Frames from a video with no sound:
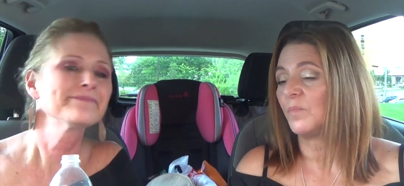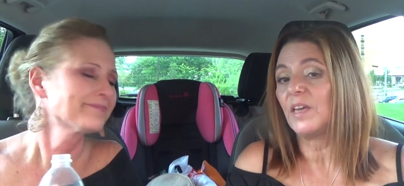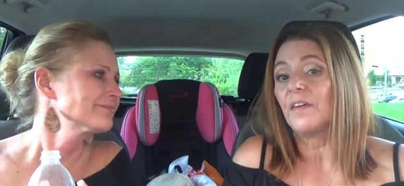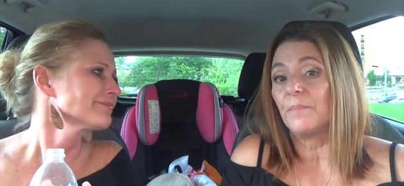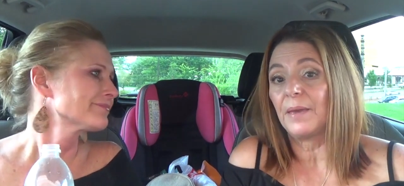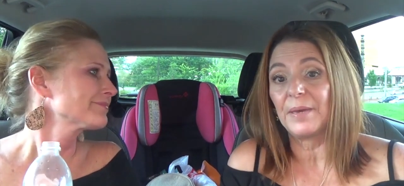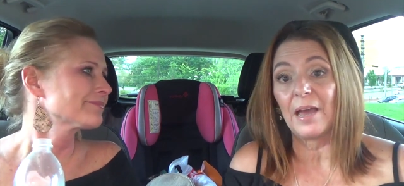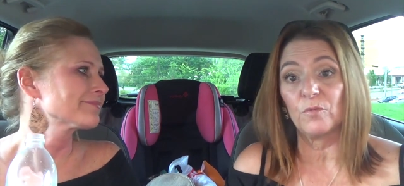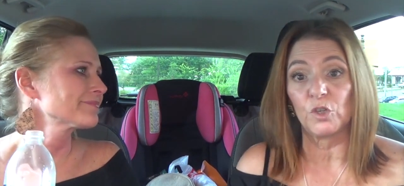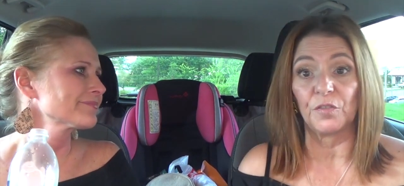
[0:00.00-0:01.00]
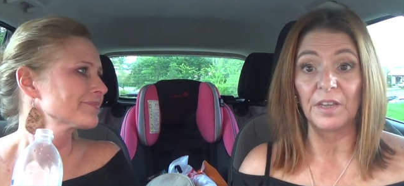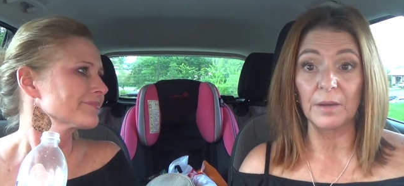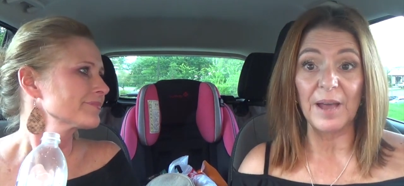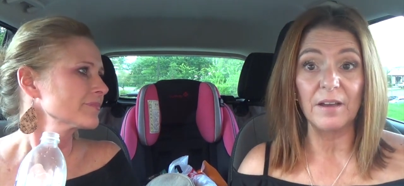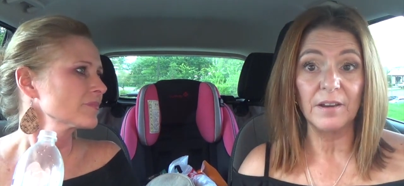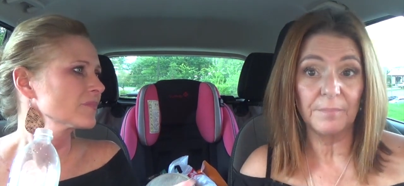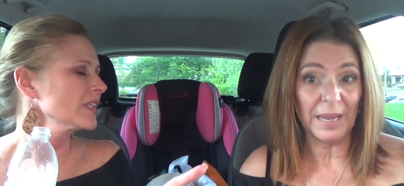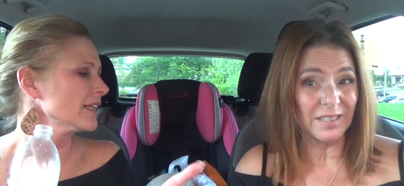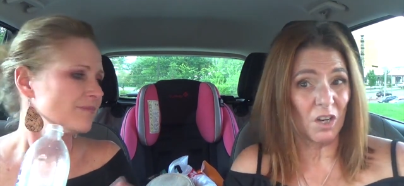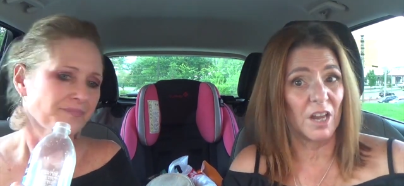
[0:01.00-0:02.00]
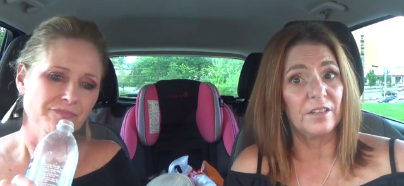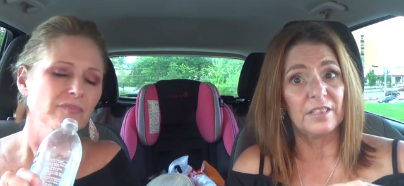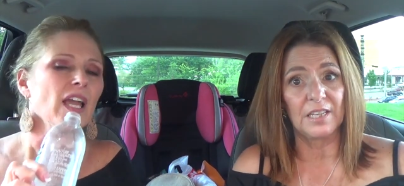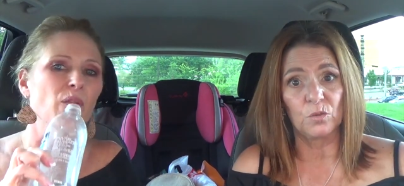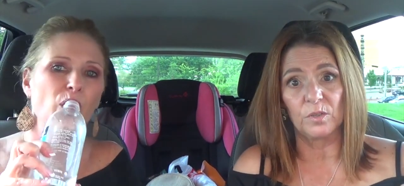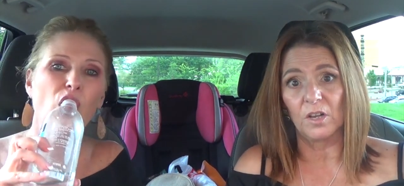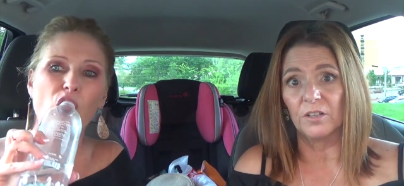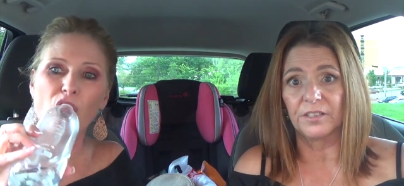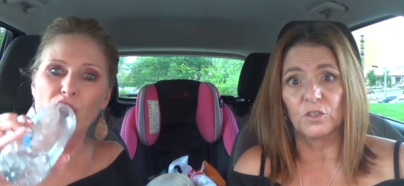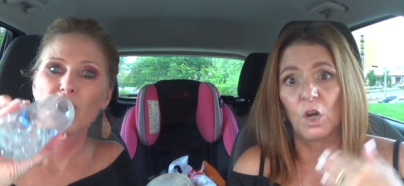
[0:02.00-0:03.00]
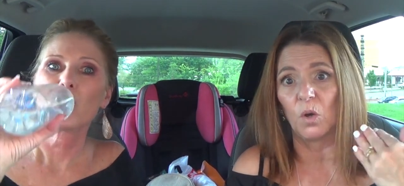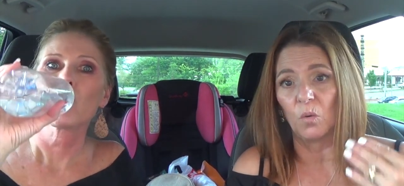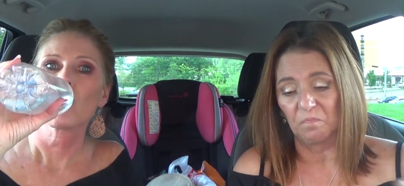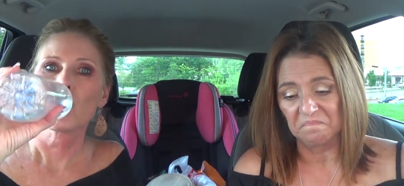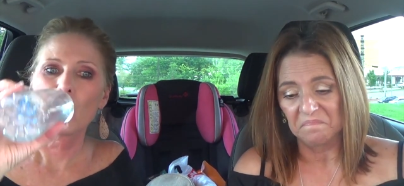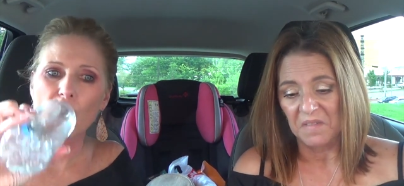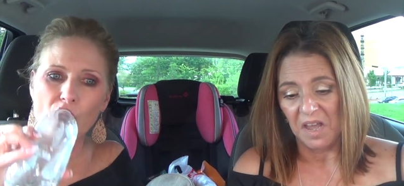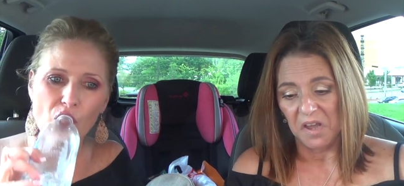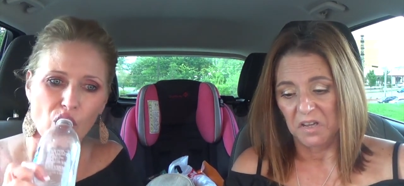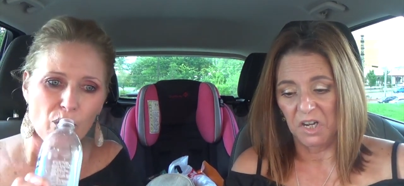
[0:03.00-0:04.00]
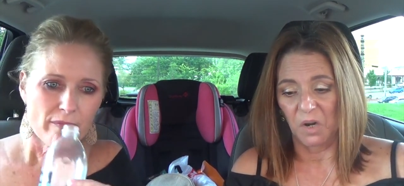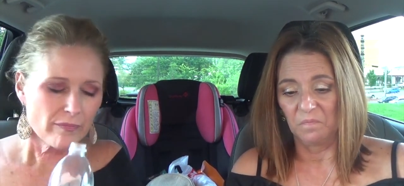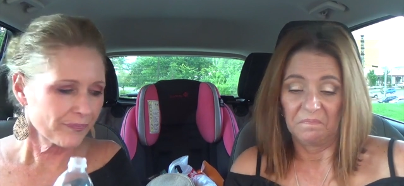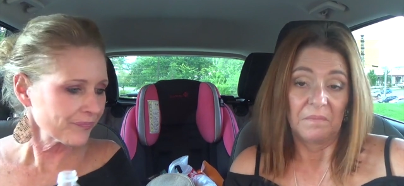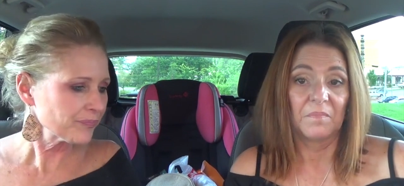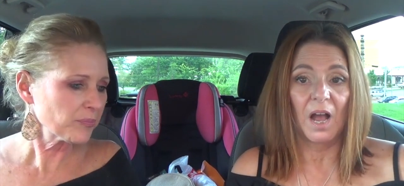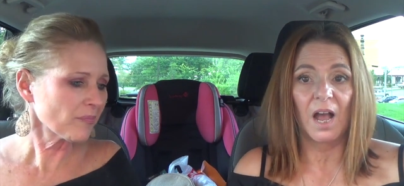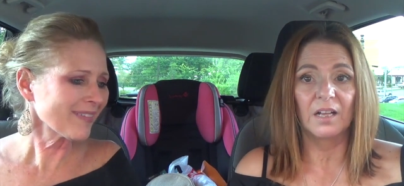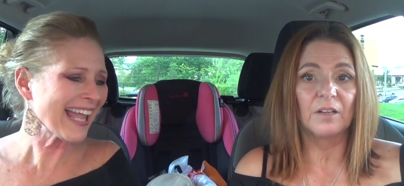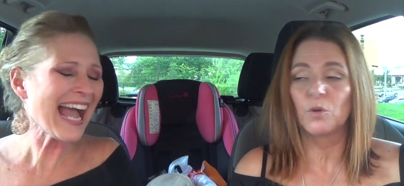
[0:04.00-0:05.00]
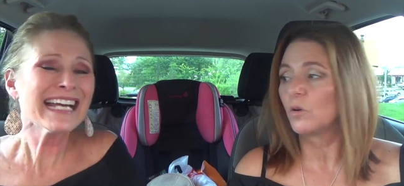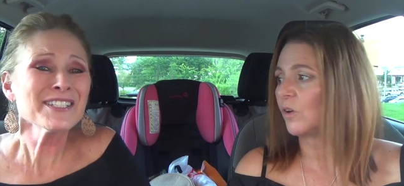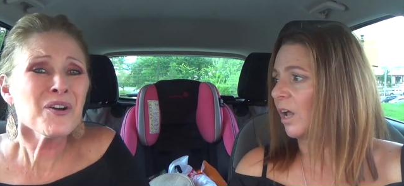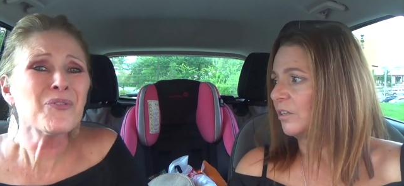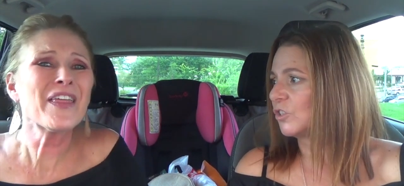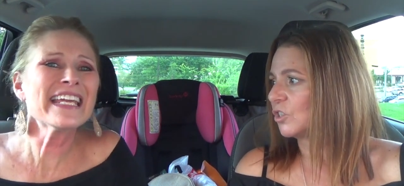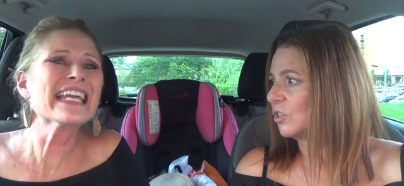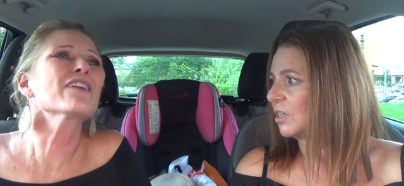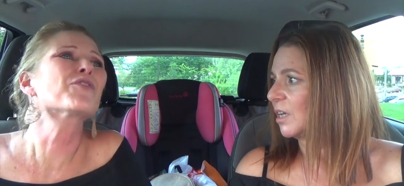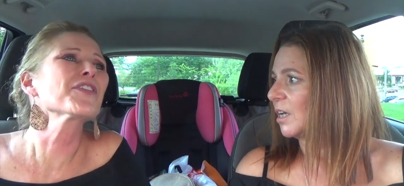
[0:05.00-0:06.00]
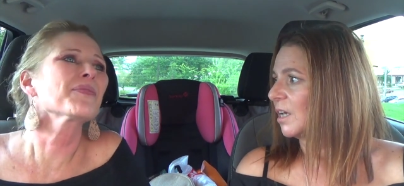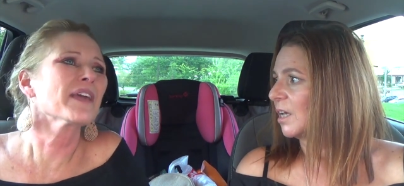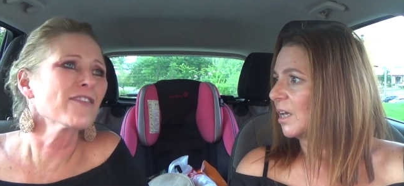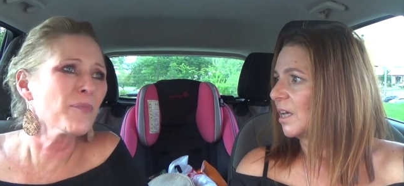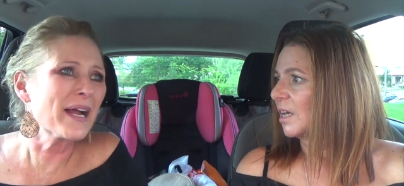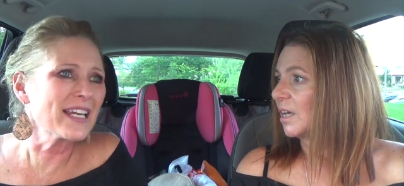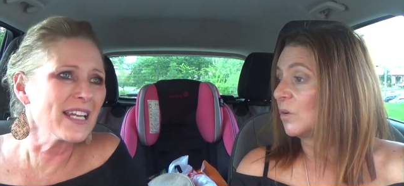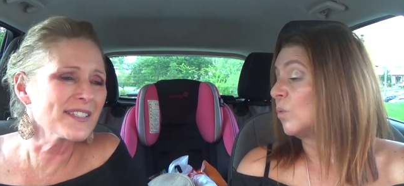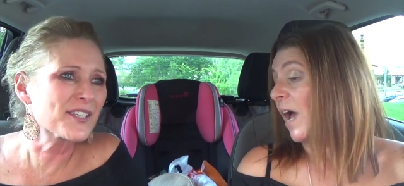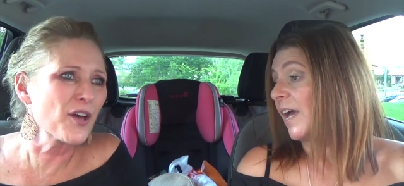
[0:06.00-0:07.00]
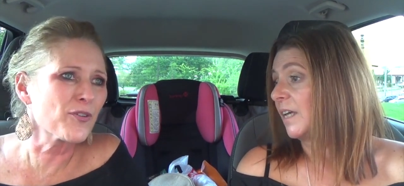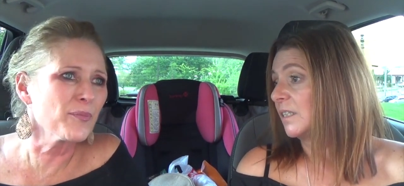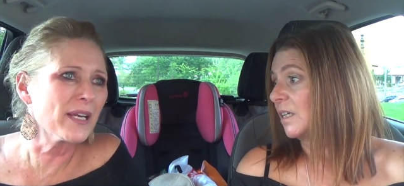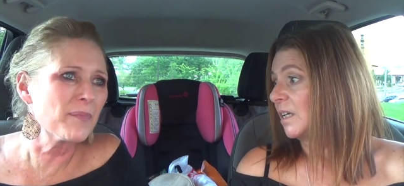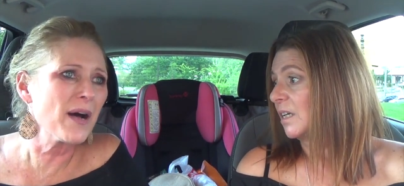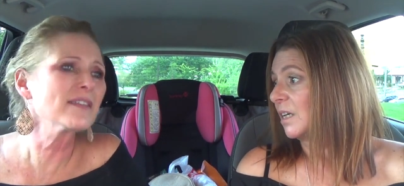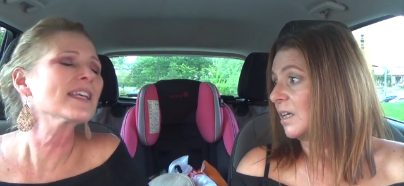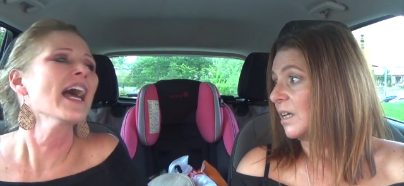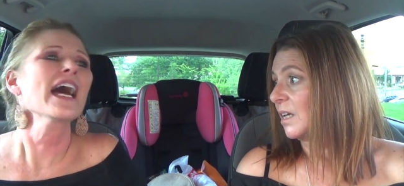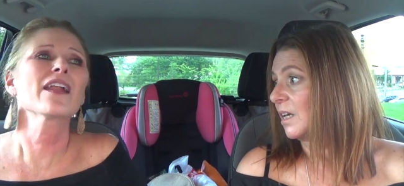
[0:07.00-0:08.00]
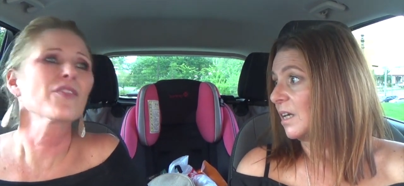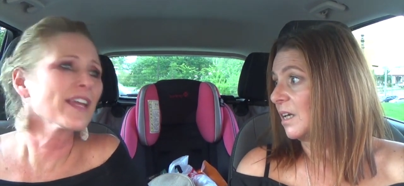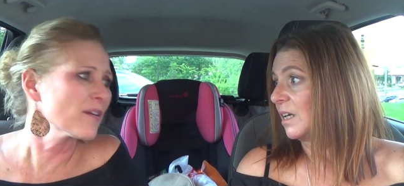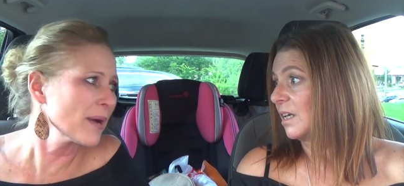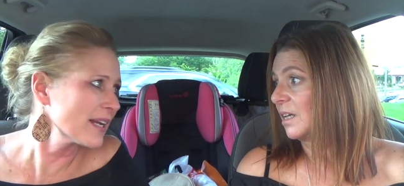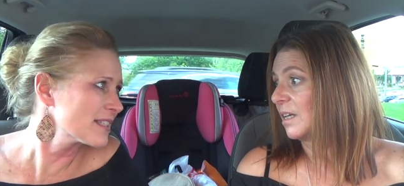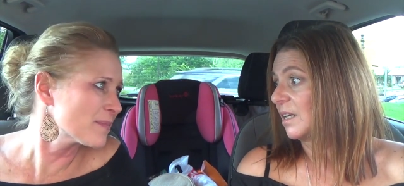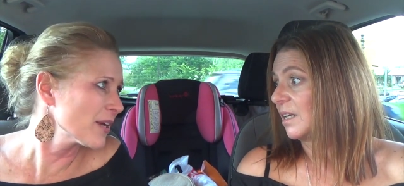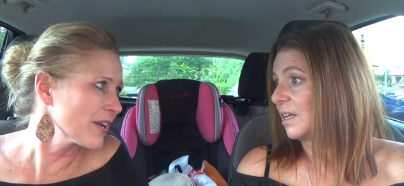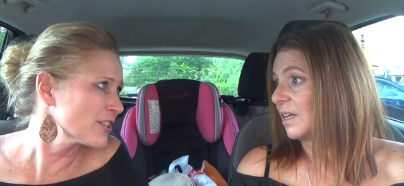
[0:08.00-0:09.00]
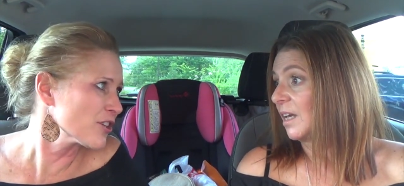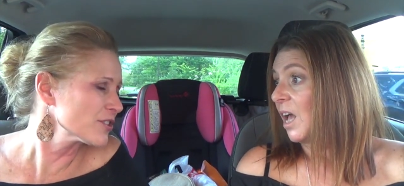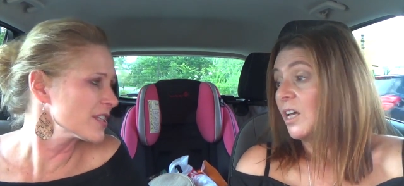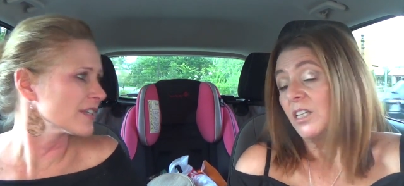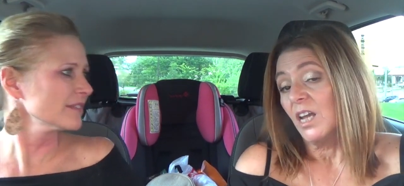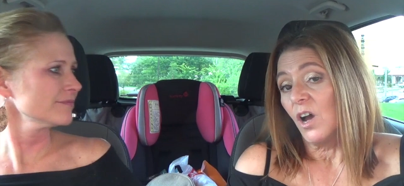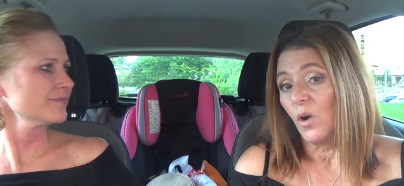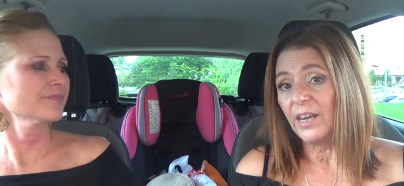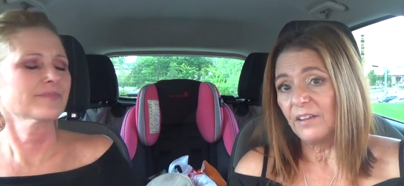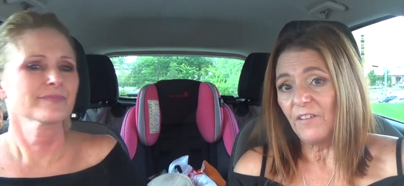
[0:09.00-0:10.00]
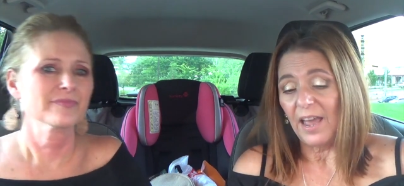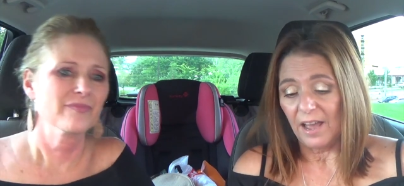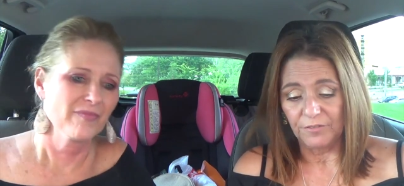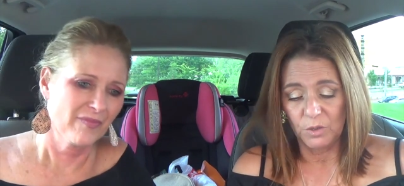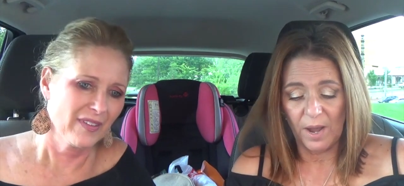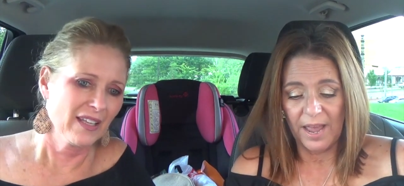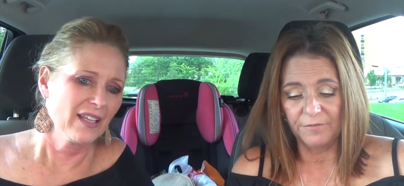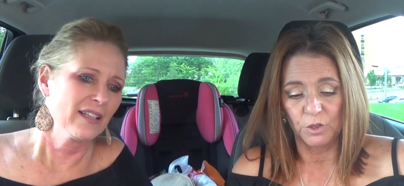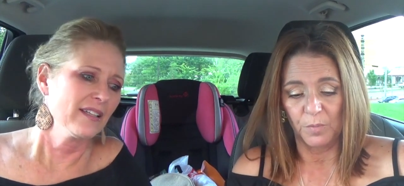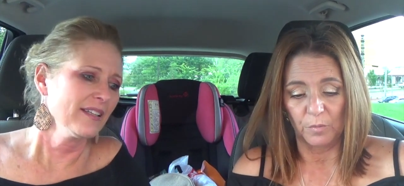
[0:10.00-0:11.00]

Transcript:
Speaker 1: yeah. to me that maybe I should think about it based yeah. on test yeah. results. So, you know, I'll,
Speaker 2: I don't I'll, think every everybody needs right. to go through menopause. I don't think everybody needs to be on HRT. No, and
Speaker 1: if I have to, I have to.